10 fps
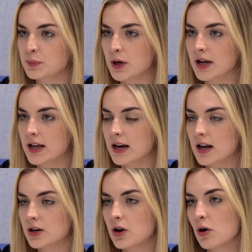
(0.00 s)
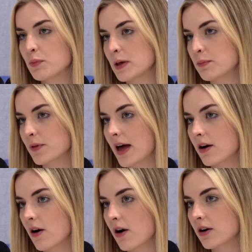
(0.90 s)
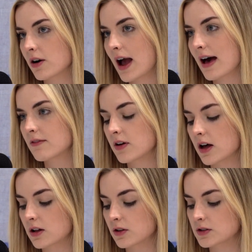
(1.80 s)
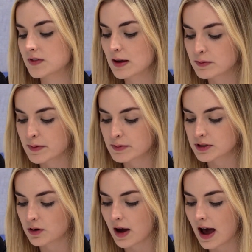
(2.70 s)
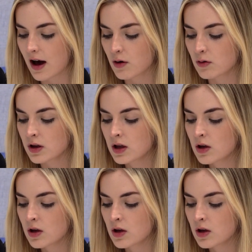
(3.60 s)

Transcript: but know people that are or have a close family member. So how